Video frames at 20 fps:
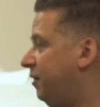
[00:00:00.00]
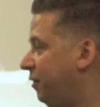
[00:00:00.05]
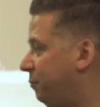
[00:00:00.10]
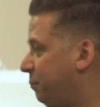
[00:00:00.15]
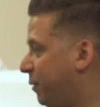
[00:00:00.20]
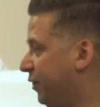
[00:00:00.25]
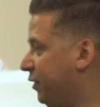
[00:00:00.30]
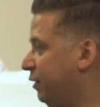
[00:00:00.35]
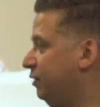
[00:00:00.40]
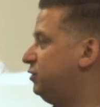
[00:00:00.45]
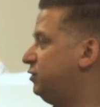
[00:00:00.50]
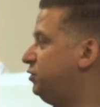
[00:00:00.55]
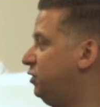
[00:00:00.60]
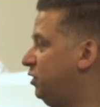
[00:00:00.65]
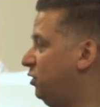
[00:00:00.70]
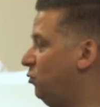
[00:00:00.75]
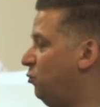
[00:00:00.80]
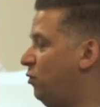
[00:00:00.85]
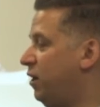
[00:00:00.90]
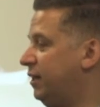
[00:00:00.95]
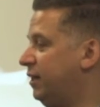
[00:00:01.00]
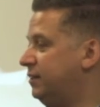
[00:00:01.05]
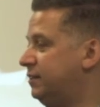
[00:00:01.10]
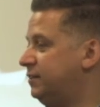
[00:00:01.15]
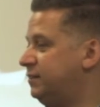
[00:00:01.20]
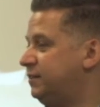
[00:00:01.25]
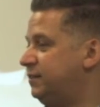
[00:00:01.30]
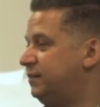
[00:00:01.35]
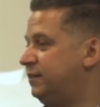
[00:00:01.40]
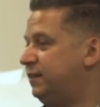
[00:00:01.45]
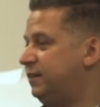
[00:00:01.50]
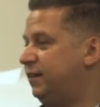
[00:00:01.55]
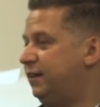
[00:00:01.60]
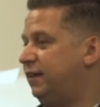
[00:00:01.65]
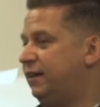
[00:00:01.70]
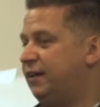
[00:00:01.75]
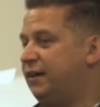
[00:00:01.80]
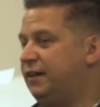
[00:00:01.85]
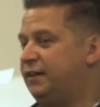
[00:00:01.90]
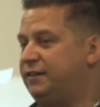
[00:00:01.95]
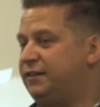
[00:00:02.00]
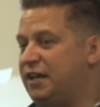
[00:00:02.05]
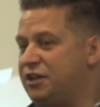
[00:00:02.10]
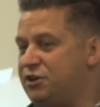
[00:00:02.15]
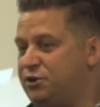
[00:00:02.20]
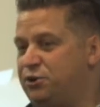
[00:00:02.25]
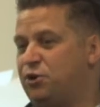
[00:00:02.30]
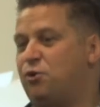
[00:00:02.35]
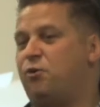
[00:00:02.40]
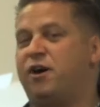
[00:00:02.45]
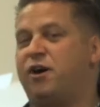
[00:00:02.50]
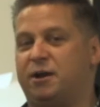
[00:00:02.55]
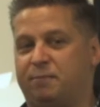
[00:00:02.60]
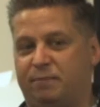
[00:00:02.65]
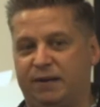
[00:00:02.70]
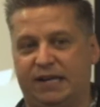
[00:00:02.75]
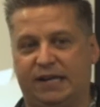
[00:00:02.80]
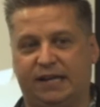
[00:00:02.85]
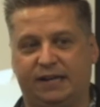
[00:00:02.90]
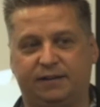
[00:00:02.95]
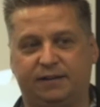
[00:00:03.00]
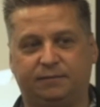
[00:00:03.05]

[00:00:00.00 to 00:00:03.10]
but there are certain ones that you don't want to be in.